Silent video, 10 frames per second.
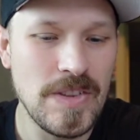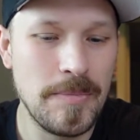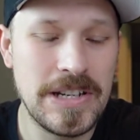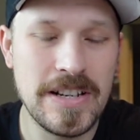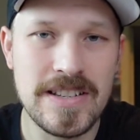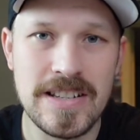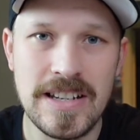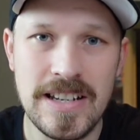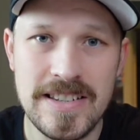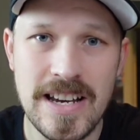Because
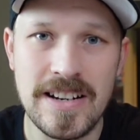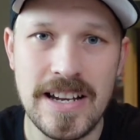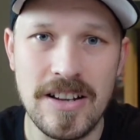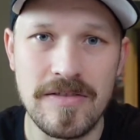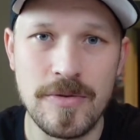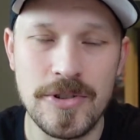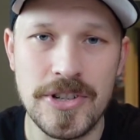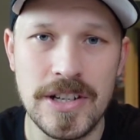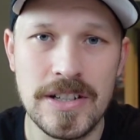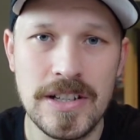he's down in
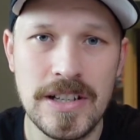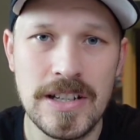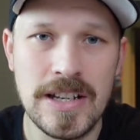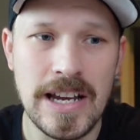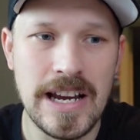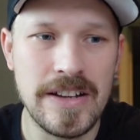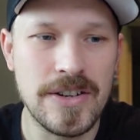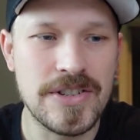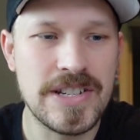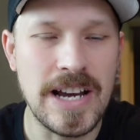California, and
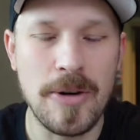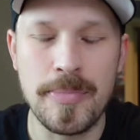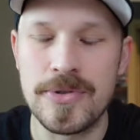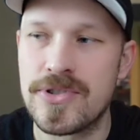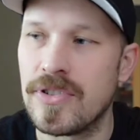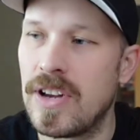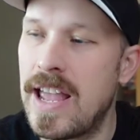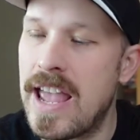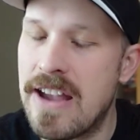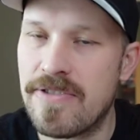there's scalpers are
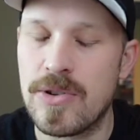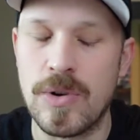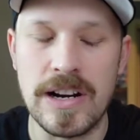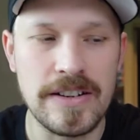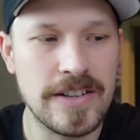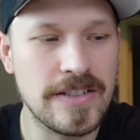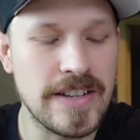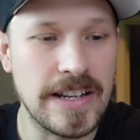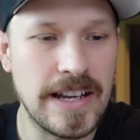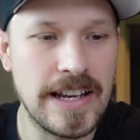everywhere.
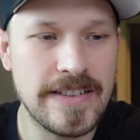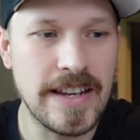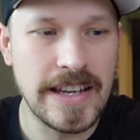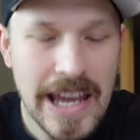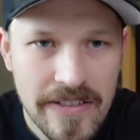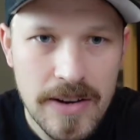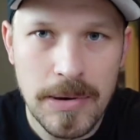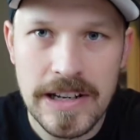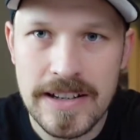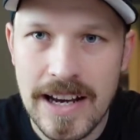It's like
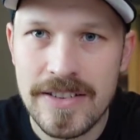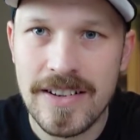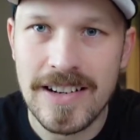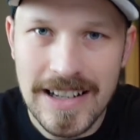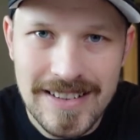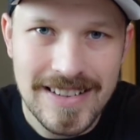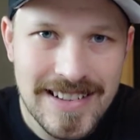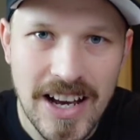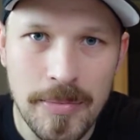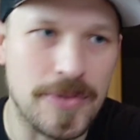everybody down there is a
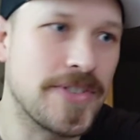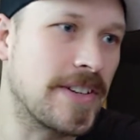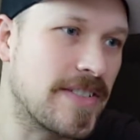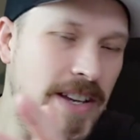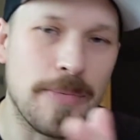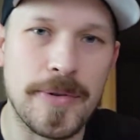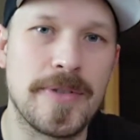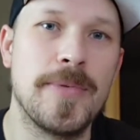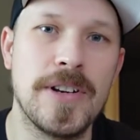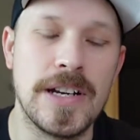scalper. It's like a scalper
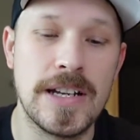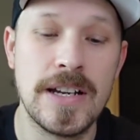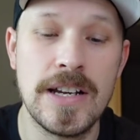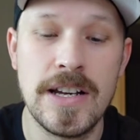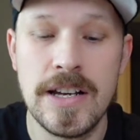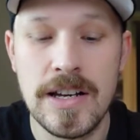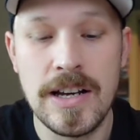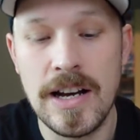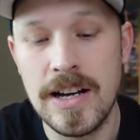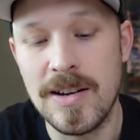community.
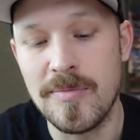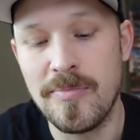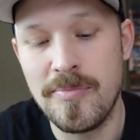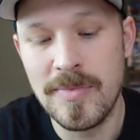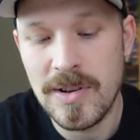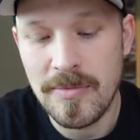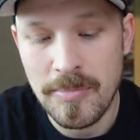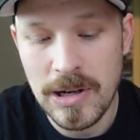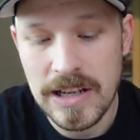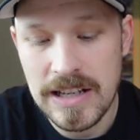
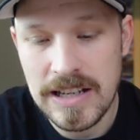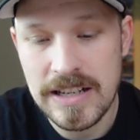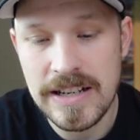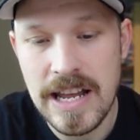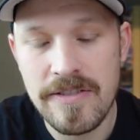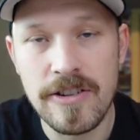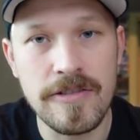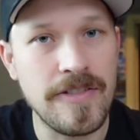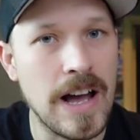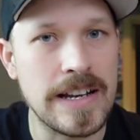But he can never
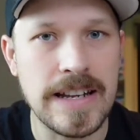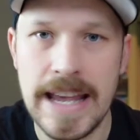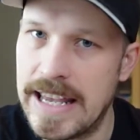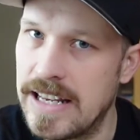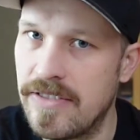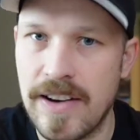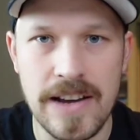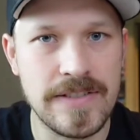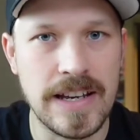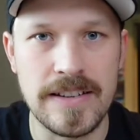find any
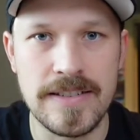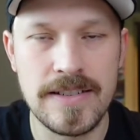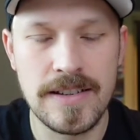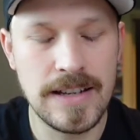510s.